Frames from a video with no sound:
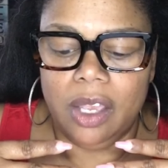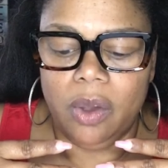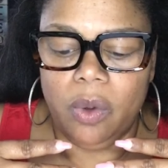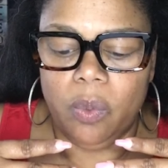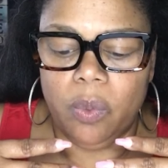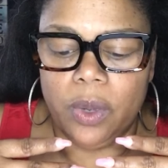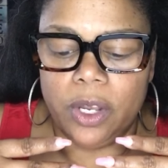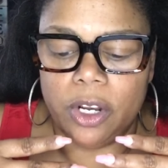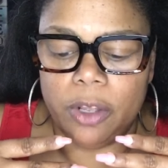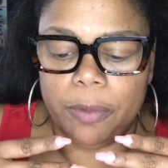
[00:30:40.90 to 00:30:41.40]

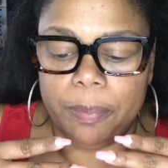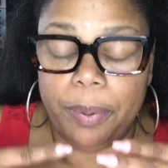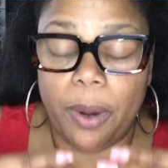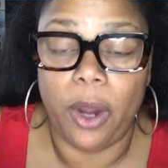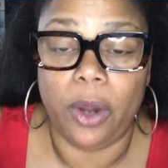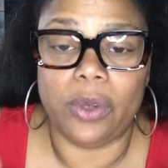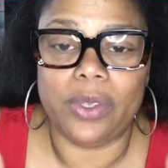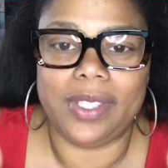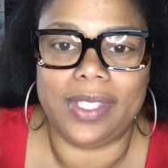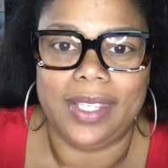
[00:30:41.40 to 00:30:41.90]
when a
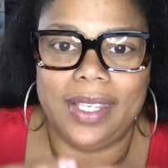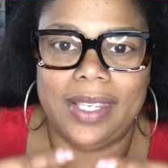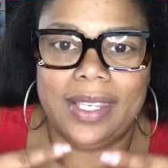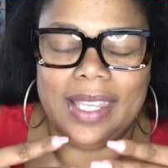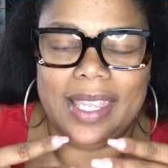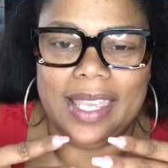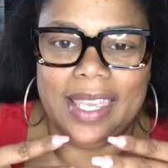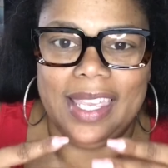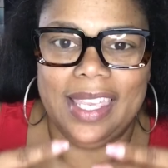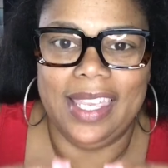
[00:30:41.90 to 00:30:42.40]
person
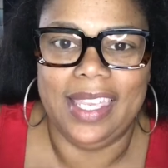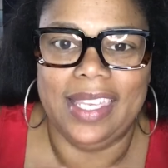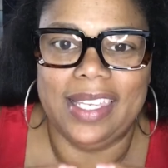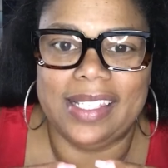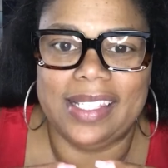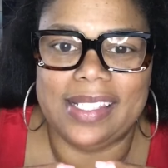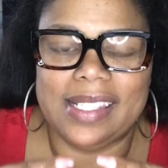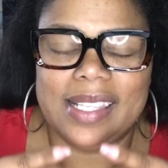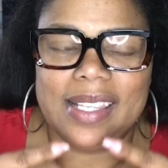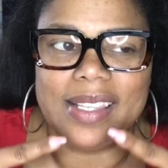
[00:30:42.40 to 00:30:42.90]

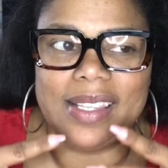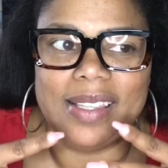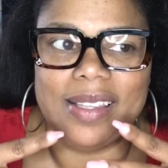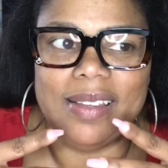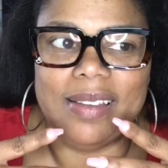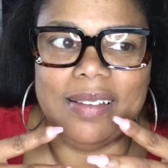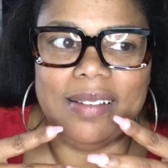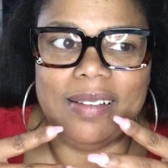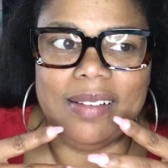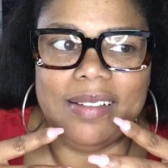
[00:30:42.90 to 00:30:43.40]
is
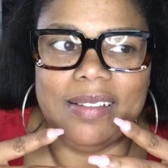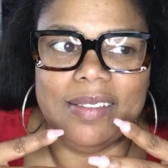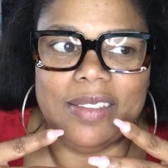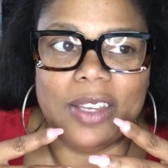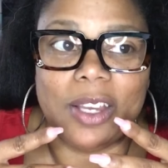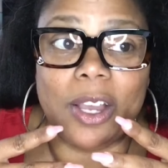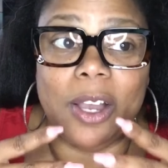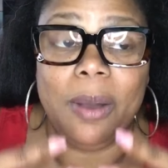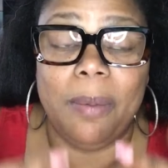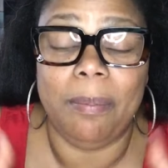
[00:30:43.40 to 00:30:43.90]

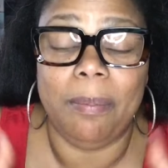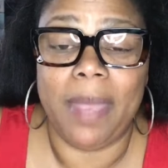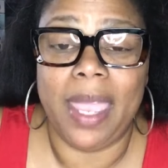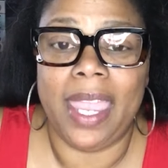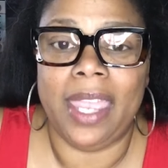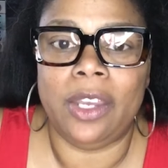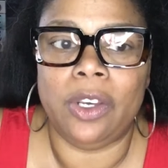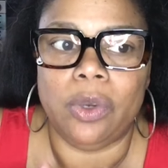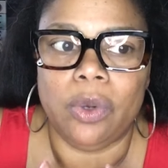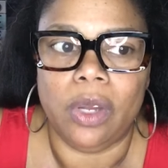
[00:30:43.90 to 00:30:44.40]
the
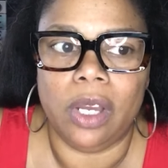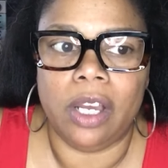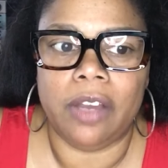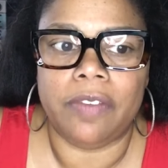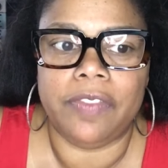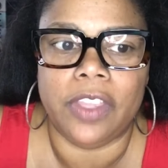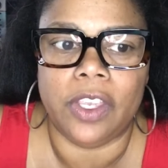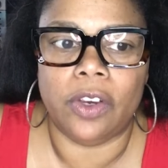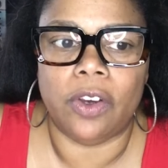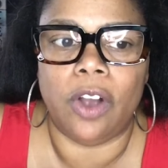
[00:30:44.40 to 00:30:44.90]
commander
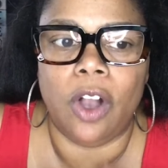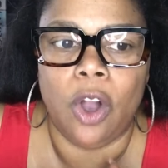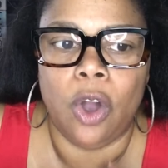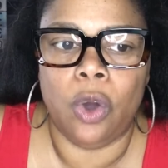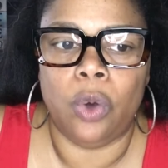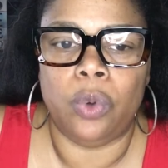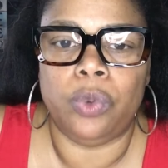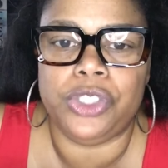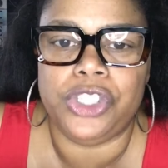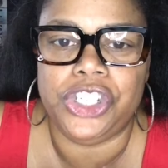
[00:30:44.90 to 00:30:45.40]
of their
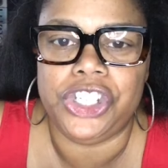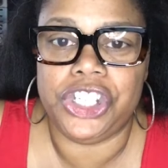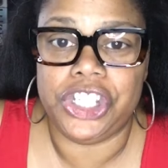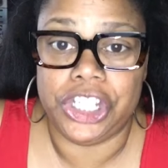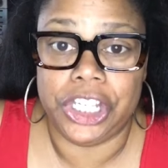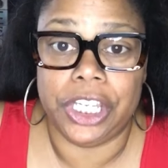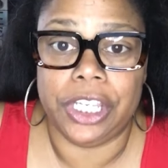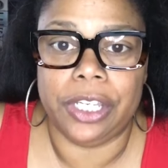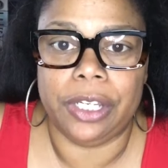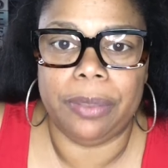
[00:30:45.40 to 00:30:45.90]
own
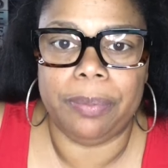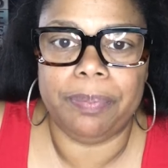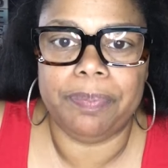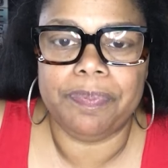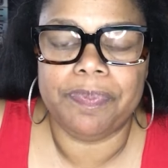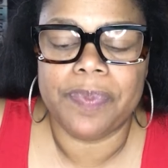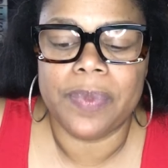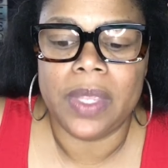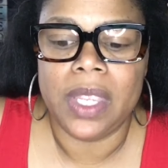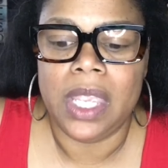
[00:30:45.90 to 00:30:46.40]
ship,
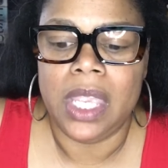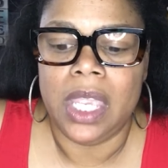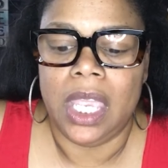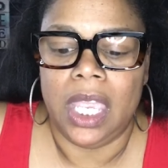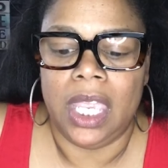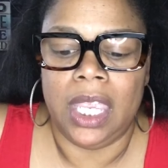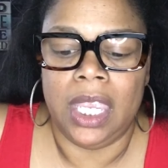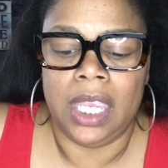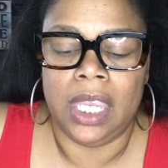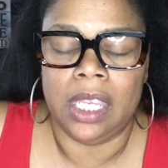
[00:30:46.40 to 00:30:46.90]

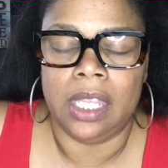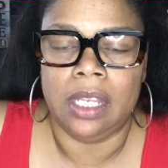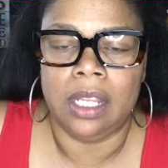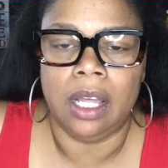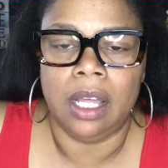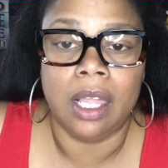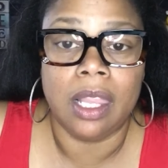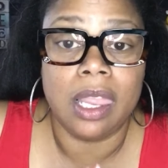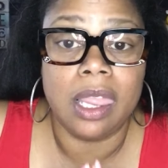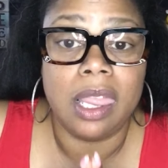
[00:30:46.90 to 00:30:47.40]
in
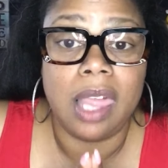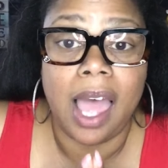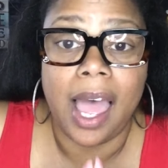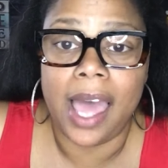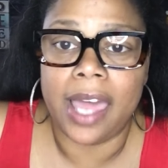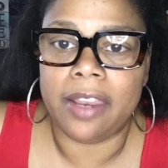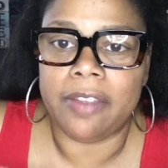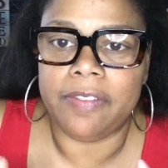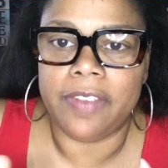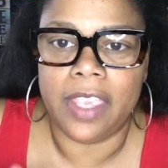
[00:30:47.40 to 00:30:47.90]
a
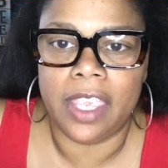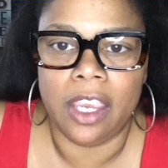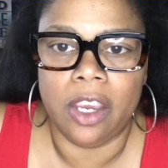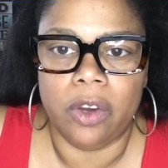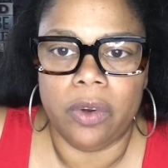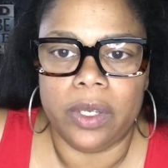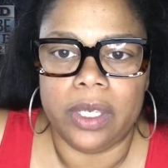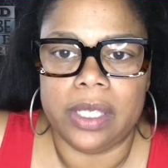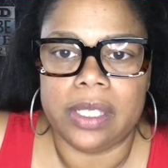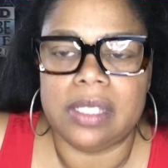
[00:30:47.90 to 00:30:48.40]
lot of
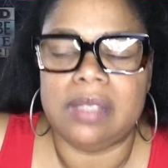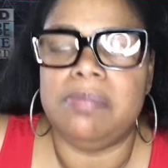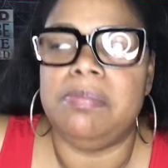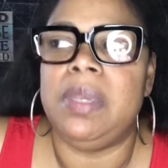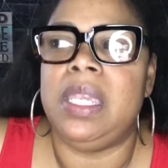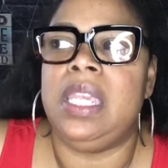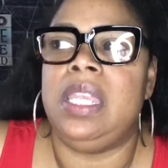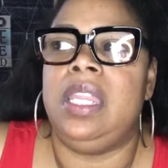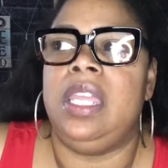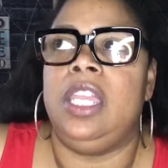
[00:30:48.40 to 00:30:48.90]
areas,
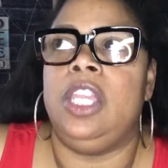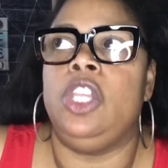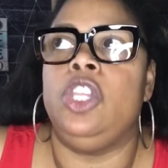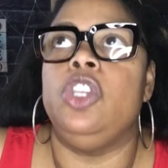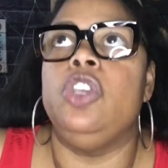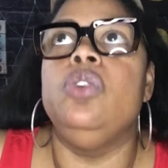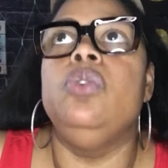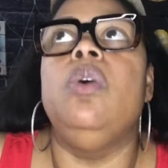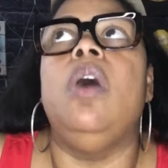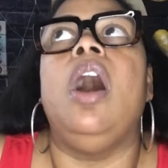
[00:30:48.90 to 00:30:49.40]
meaning
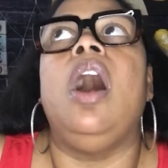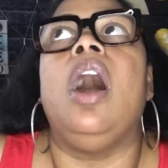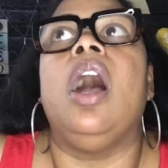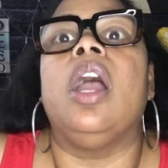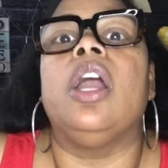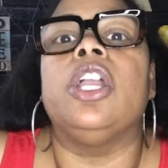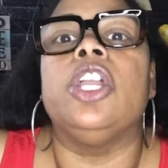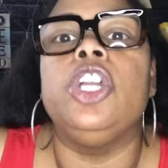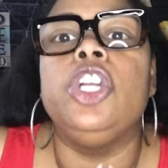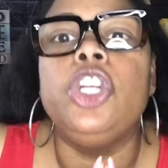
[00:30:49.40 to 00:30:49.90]
you
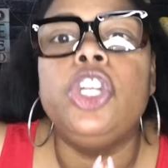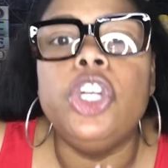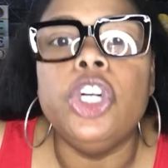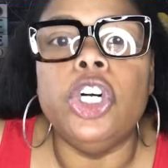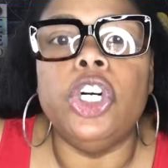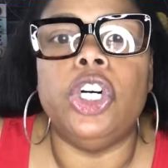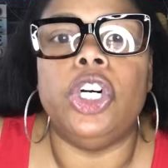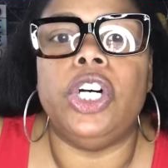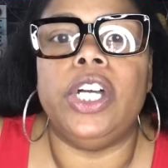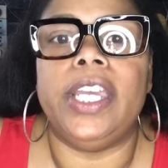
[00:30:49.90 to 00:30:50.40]
are
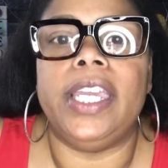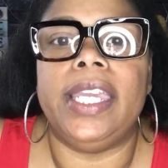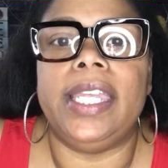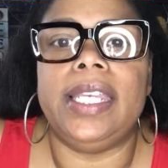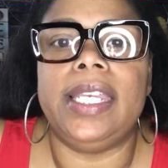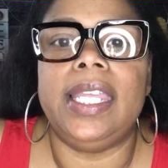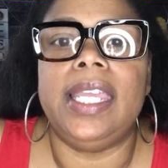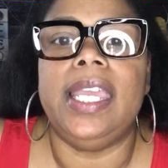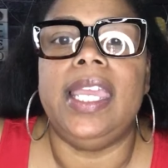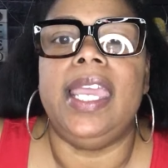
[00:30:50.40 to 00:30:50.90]

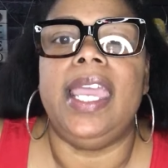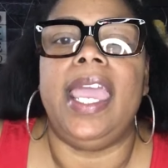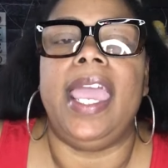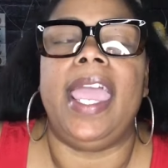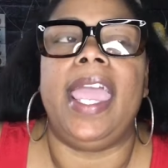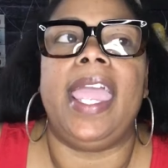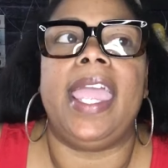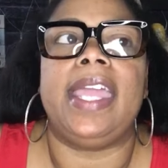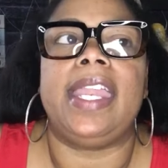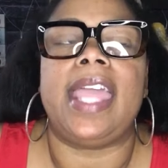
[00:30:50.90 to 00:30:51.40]
good
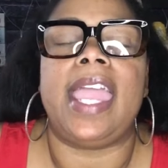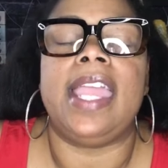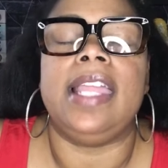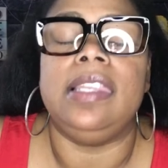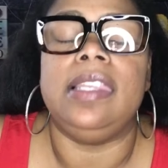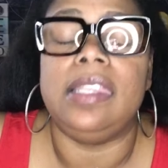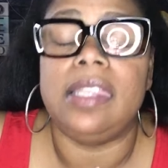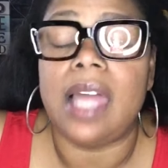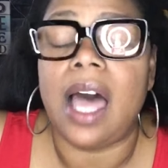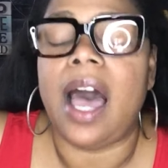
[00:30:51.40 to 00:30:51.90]
at a
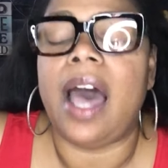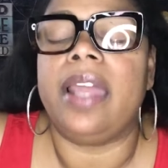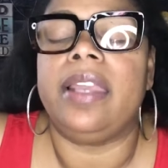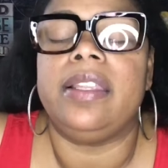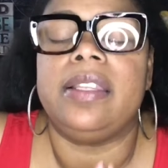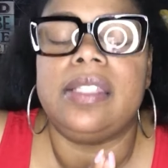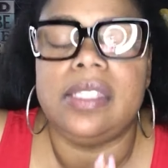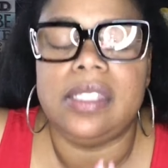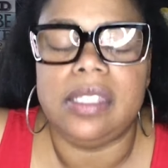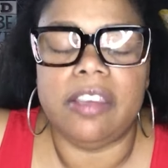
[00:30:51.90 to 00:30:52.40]
lot
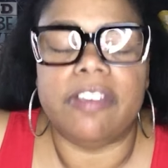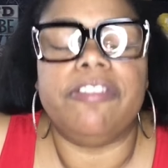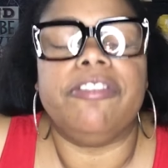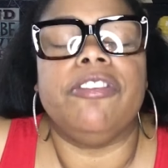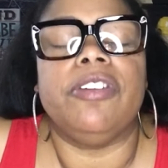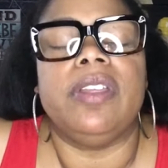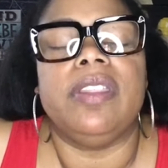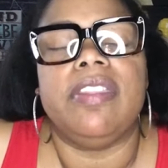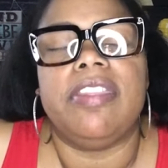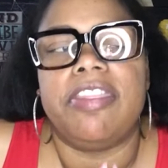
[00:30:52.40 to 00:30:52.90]
of
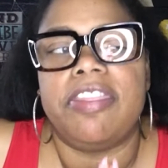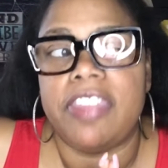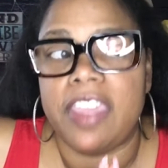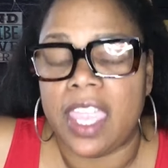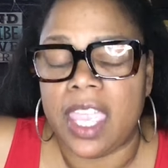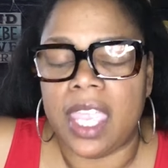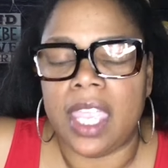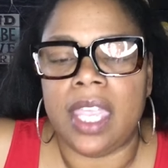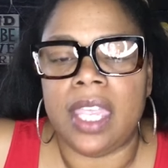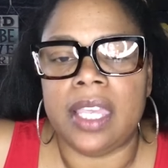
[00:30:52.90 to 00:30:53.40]
different
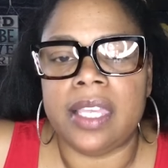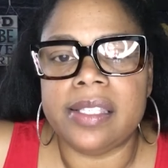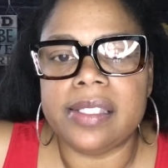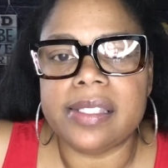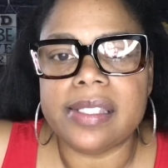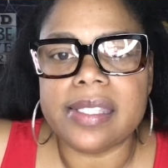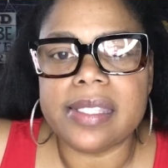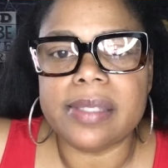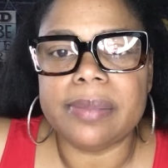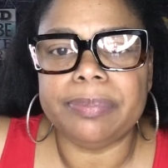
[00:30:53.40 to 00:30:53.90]

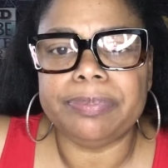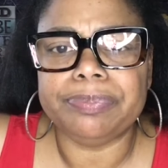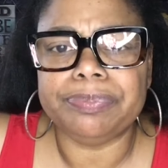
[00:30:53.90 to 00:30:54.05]
things,